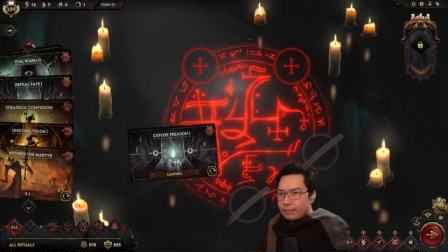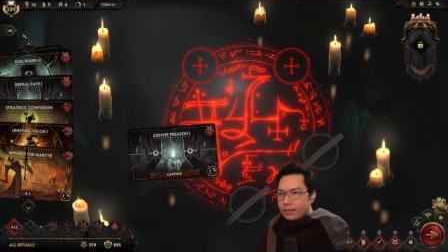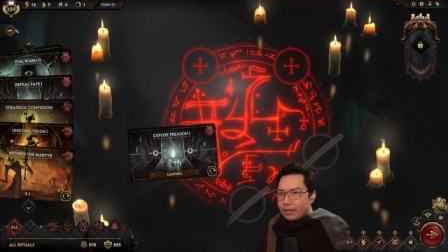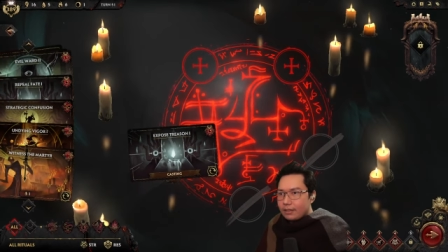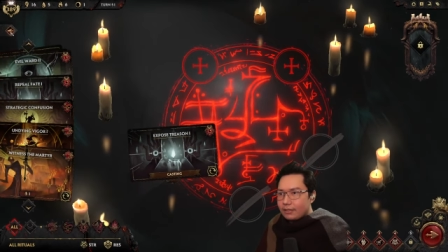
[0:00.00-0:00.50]

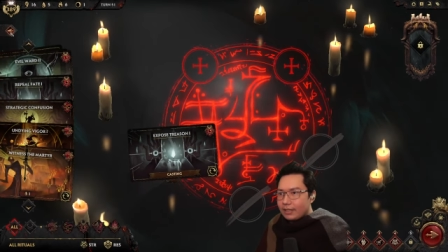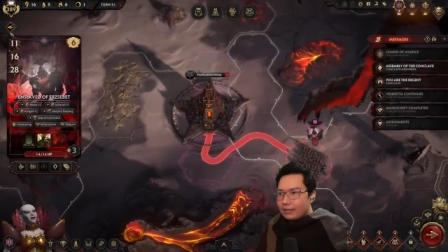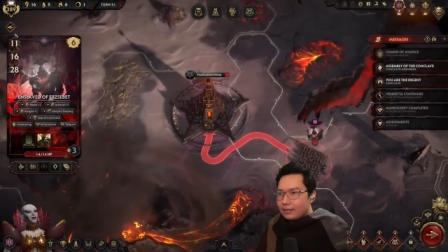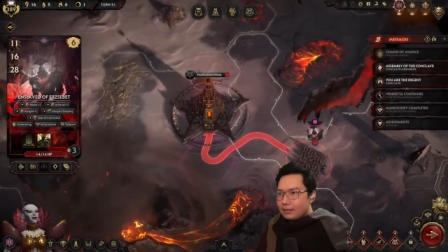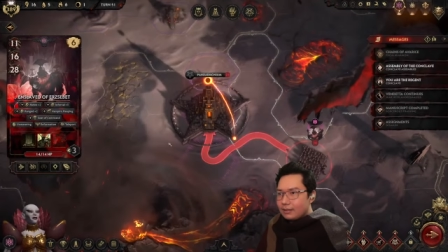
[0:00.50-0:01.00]
No, okay.
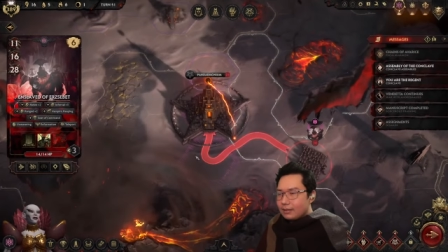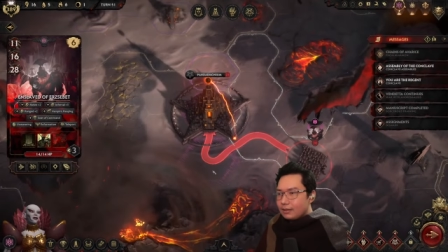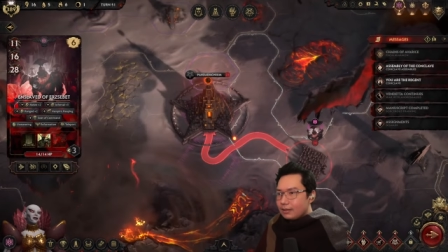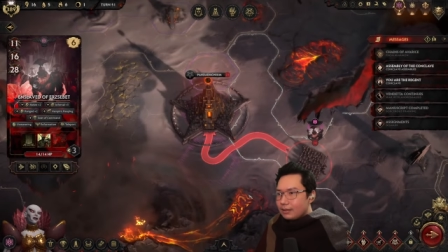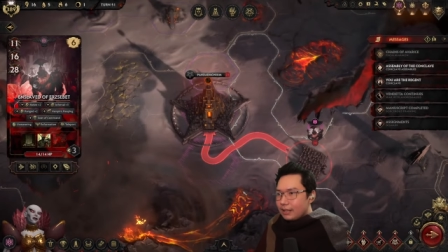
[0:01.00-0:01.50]

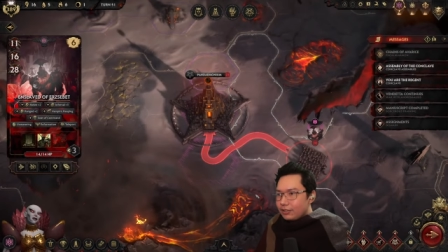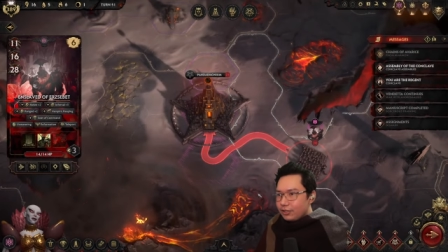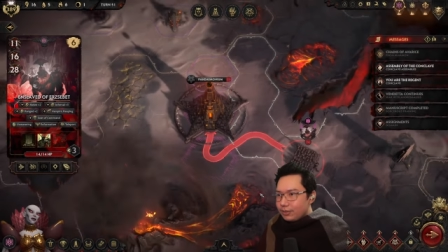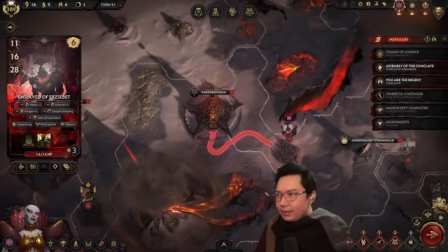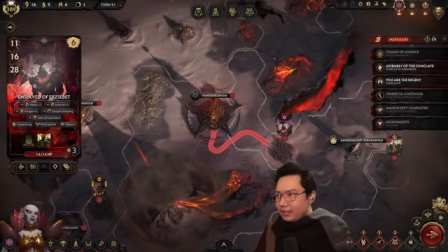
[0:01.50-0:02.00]
That
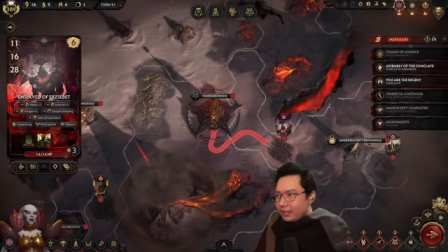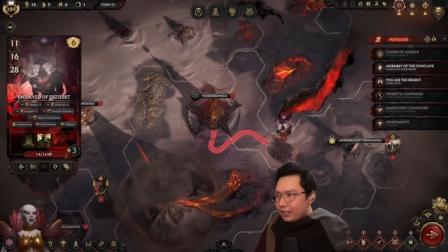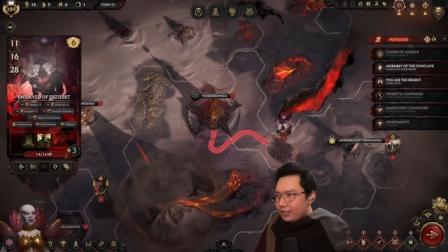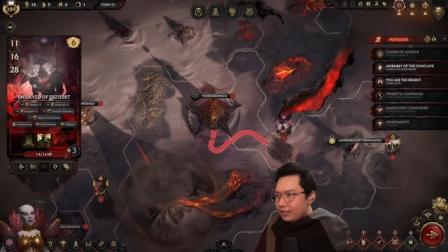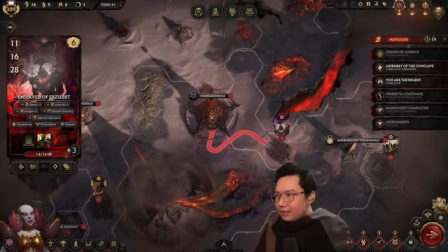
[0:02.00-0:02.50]
should be
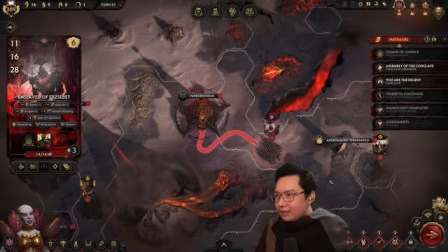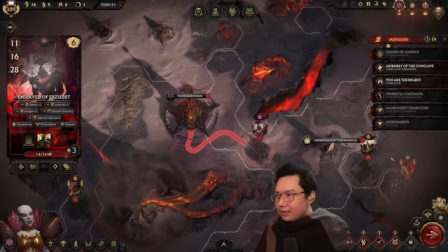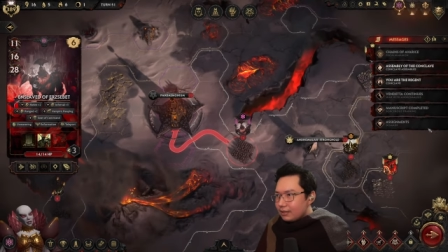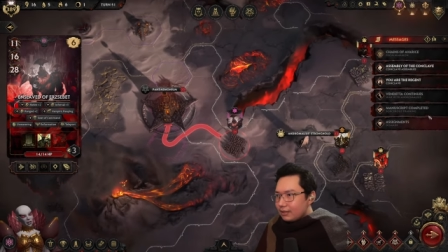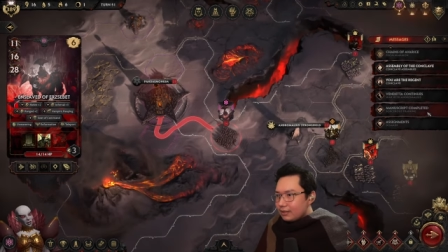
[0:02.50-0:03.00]
good.
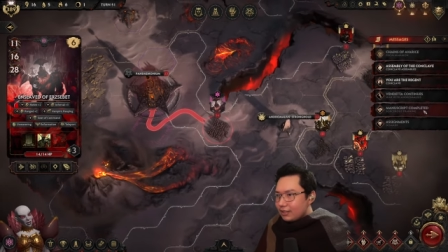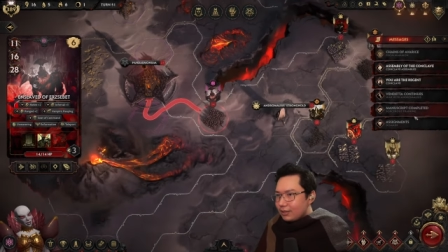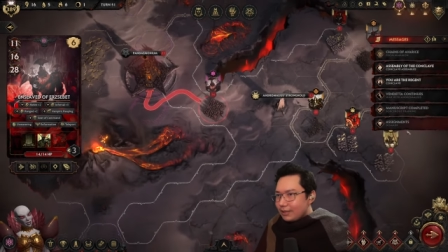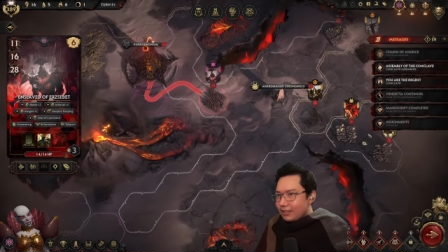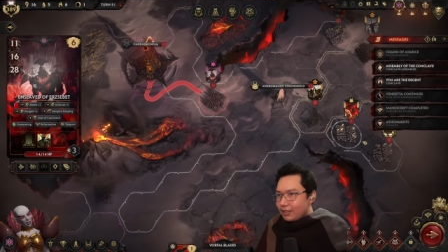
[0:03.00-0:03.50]
That should
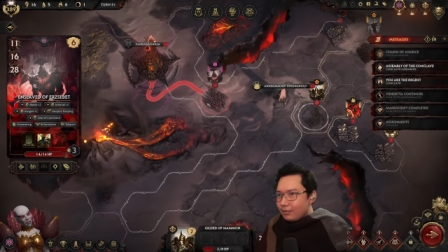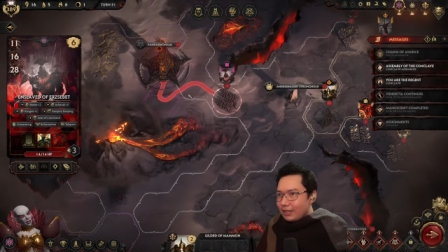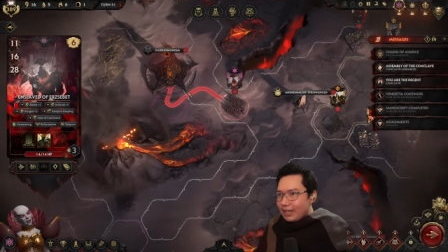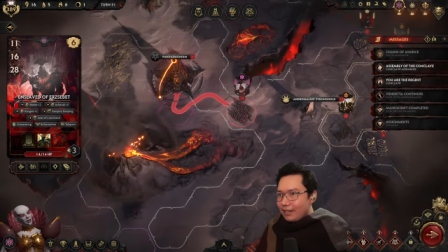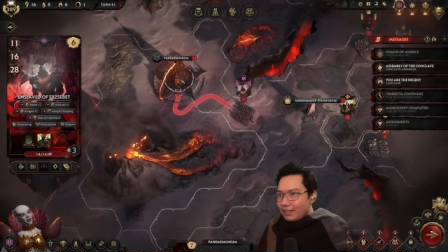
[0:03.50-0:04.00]
be good. We're
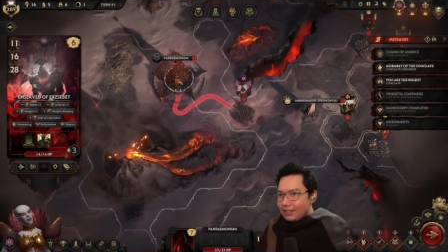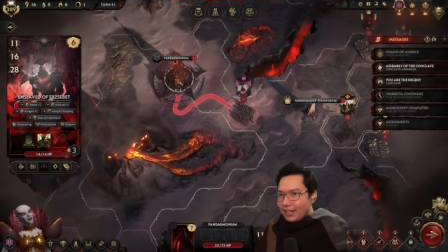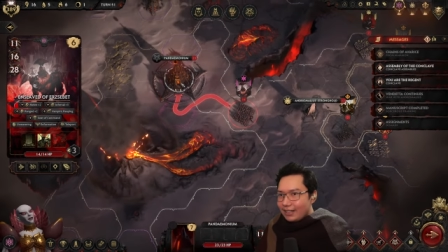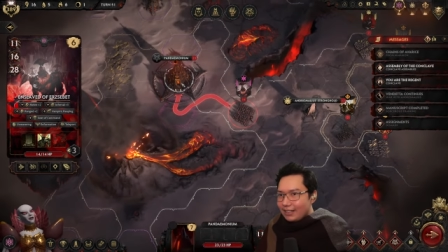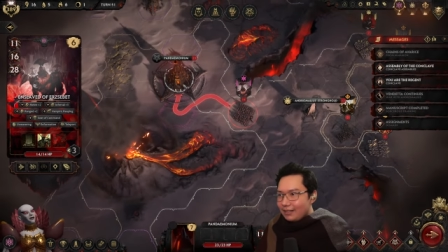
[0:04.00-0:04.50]
now
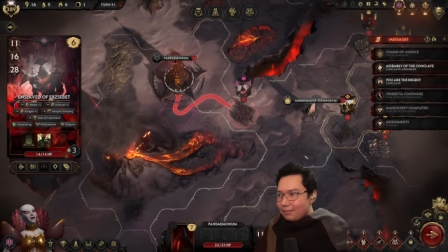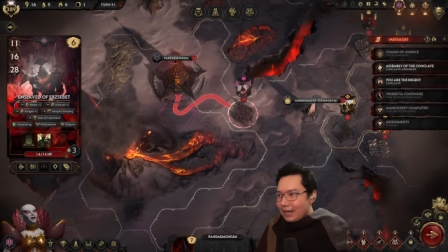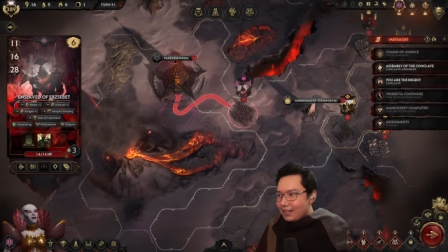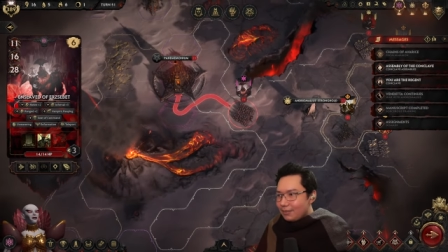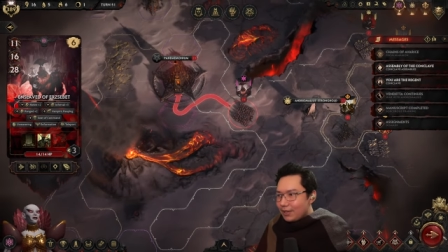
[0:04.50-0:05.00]
attacking
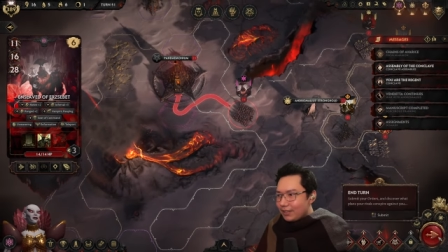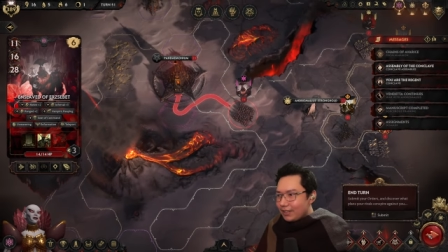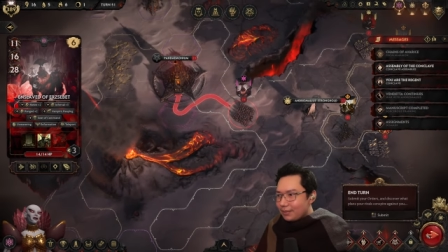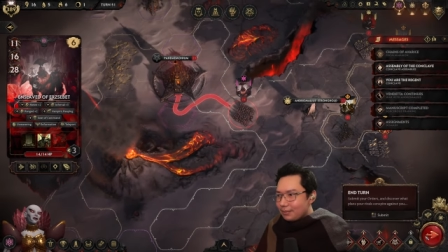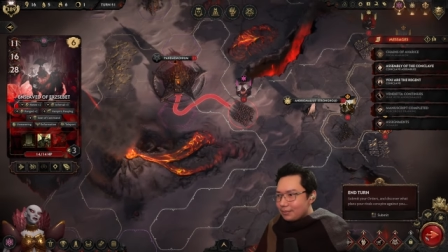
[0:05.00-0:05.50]

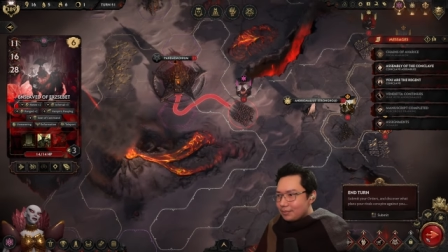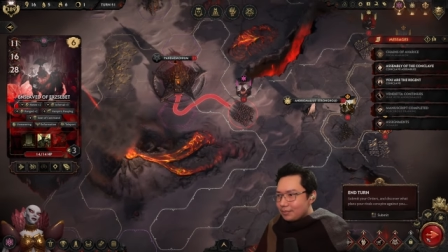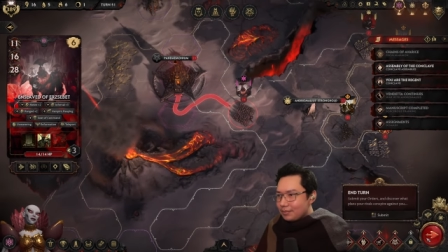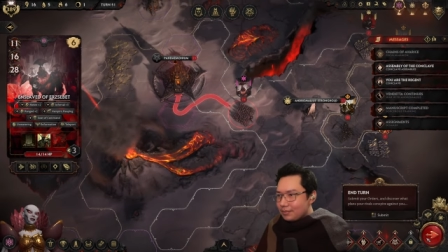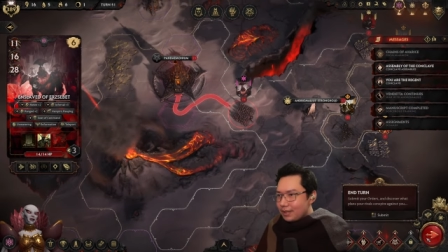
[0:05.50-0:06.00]
Pandemonium
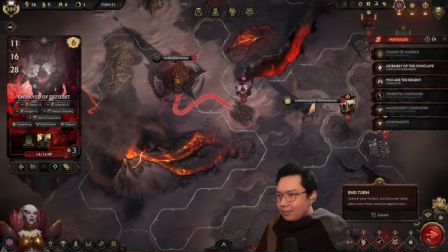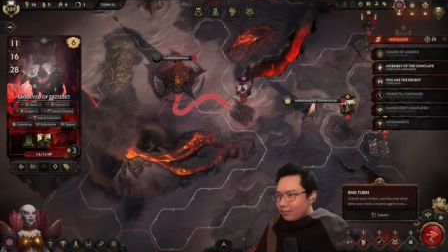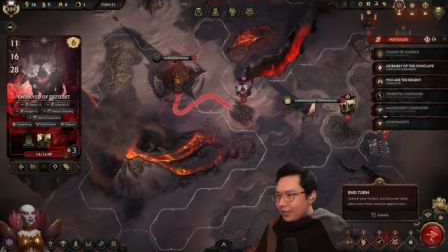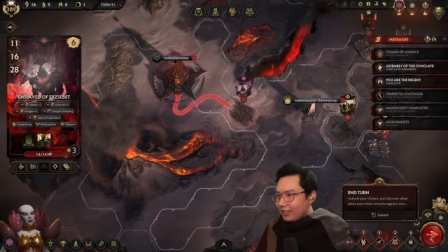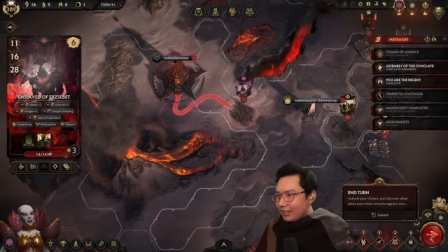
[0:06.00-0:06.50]
and
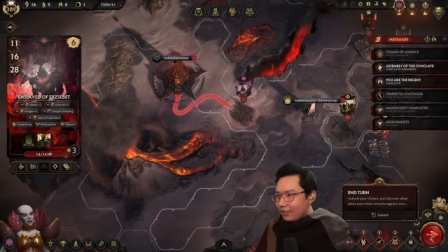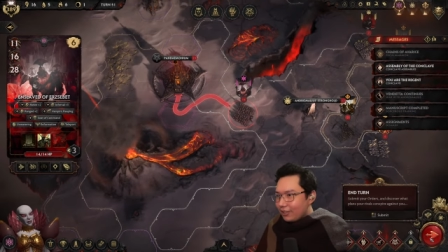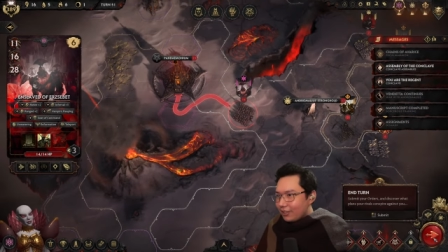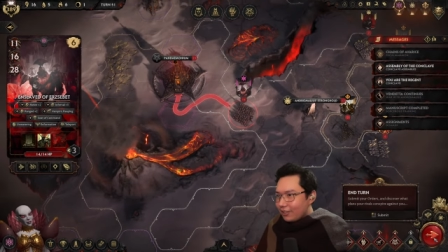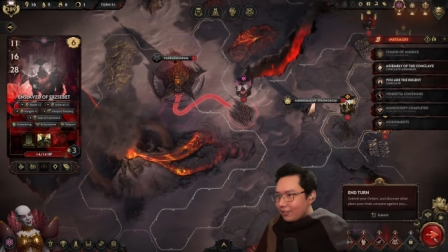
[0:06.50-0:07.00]
breaking all
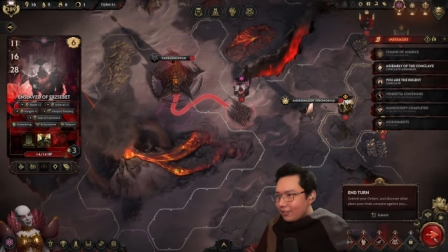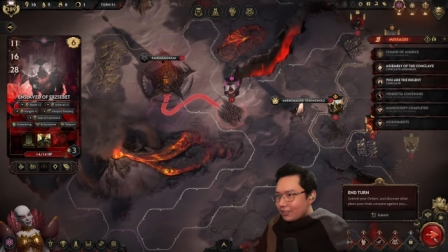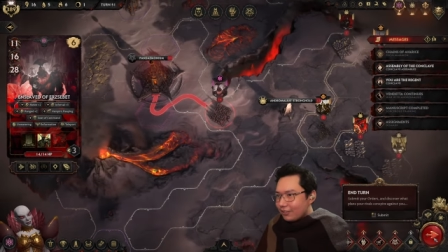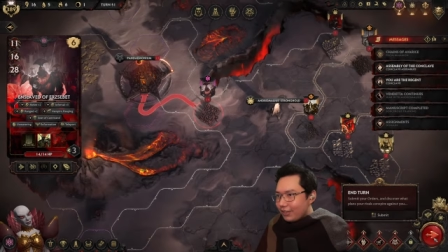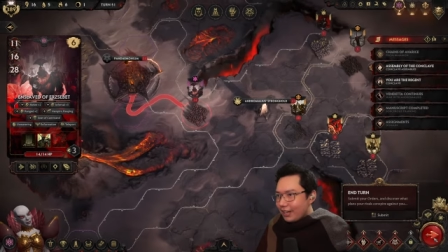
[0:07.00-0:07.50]
the laws
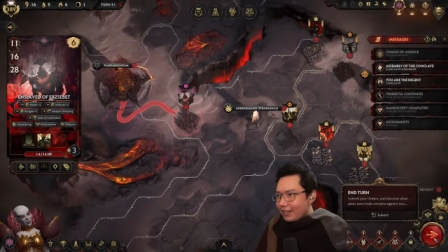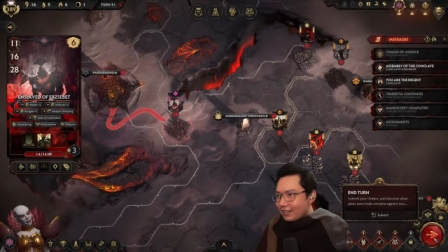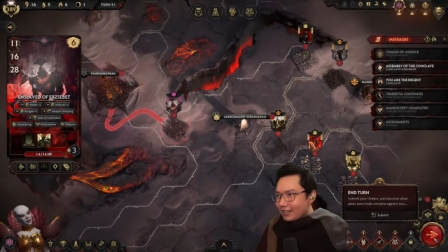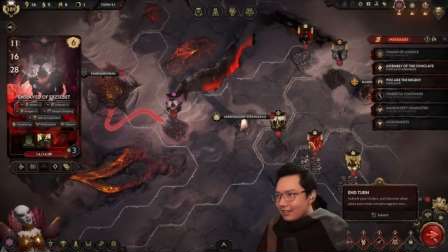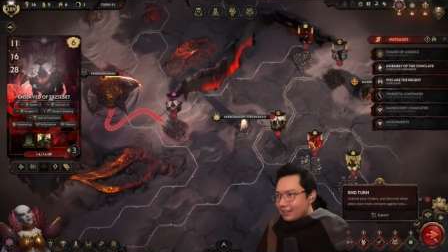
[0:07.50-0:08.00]
of
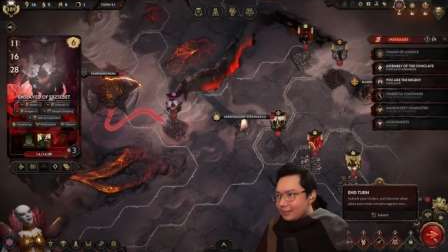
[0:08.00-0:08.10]
hell.